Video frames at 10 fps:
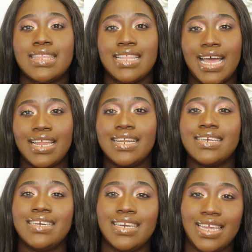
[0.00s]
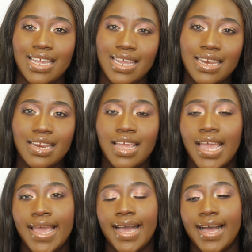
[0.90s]
not a need,
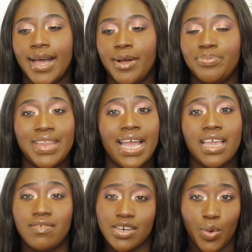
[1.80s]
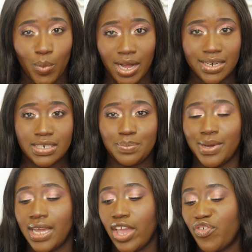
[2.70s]
not even a want,
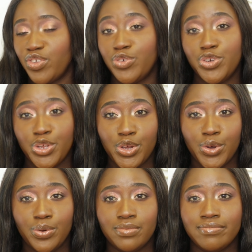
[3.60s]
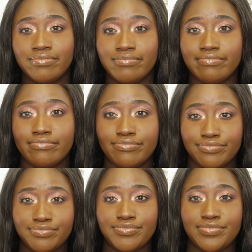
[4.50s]
but if you do,
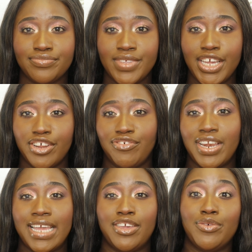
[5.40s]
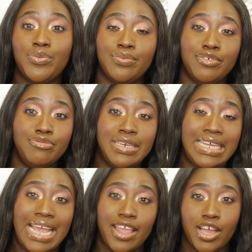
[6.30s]
you know, feel like you
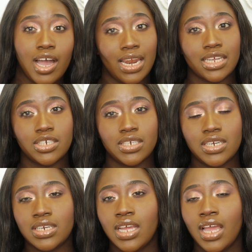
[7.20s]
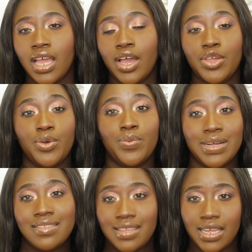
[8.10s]
need it in your collection, you
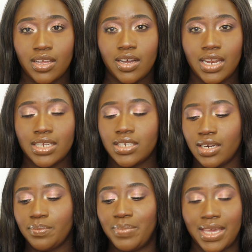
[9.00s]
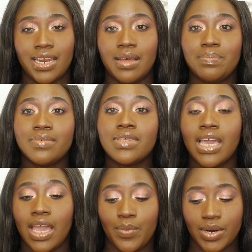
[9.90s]
want it in your collection, pick it up.
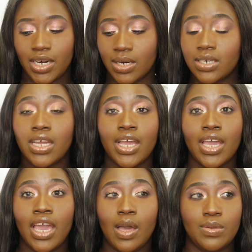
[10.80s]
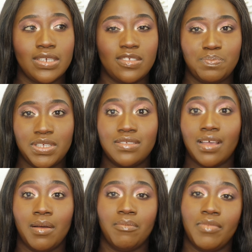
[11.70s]
It won't hurt. It would just be
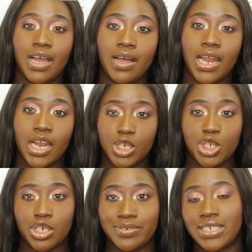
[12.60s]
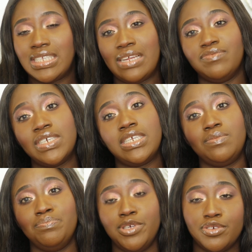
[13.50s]
some luxurious and really
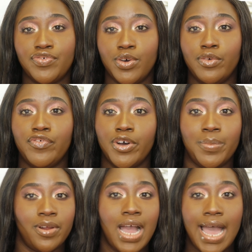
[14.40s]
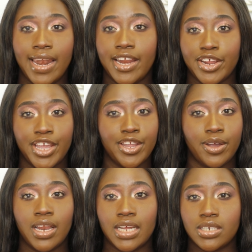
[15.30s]
beautiful formula highlighter in your
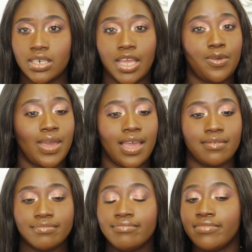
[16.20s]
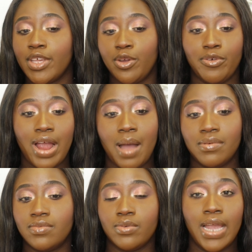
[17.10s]
collection that you can grab
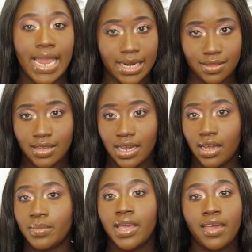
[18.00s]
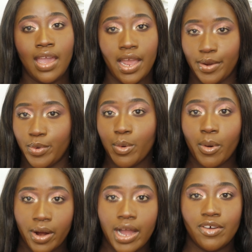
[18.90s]
onto anytime, and it will
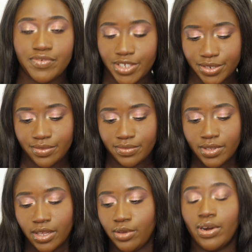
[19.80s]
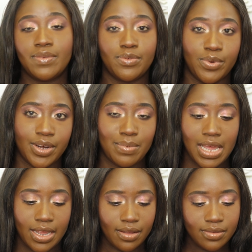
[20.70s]
work out for you. You don't have to worry
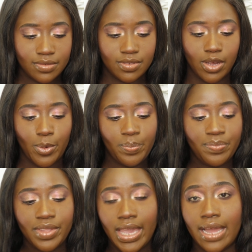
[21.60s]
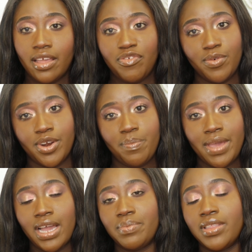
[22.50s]
about it. So yeah, if you want to
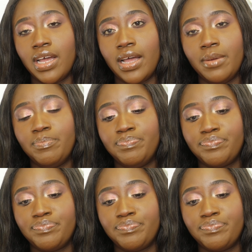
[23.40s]
pick up the